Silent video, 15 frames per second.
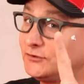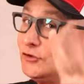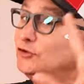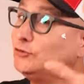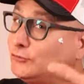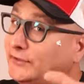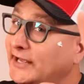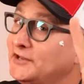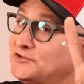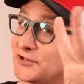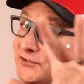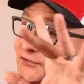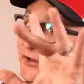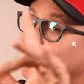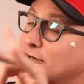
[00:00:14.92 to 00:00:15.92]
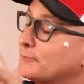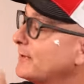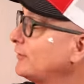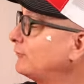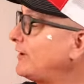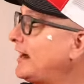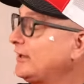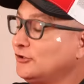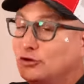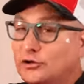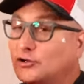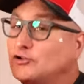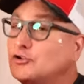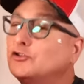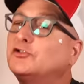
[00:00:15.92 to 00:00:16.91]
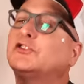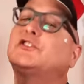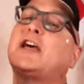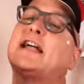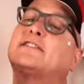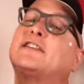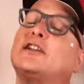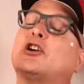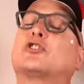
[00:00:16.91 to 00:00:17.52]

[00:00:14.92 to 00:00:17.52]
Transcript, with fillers: you did just hear me right. You can use this headset